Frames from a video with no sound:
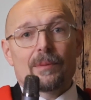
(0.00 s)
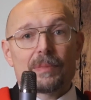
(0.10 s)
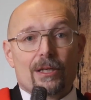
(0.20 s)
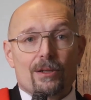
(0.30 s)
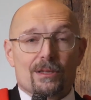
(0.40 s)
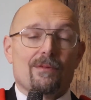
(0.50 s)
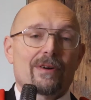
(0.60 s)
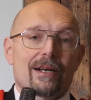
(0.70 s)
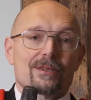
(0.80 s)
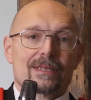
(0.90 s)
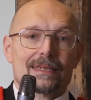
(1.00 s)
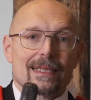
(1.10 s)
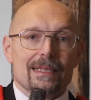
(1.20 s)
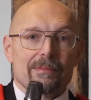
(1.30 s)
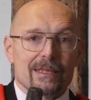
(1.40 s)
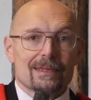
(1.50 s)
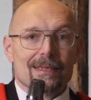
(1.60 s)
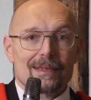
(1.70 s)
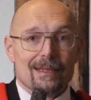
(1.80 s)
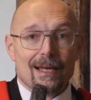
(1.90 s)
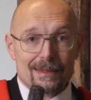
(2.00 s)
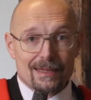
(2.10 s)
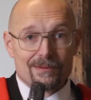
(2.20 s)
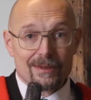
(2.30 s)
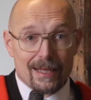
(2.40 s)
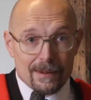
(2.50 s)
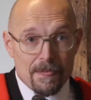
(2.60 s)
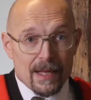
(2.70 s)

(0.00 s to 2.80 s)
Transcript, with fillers: because of various cascading meetings and deadlines after that.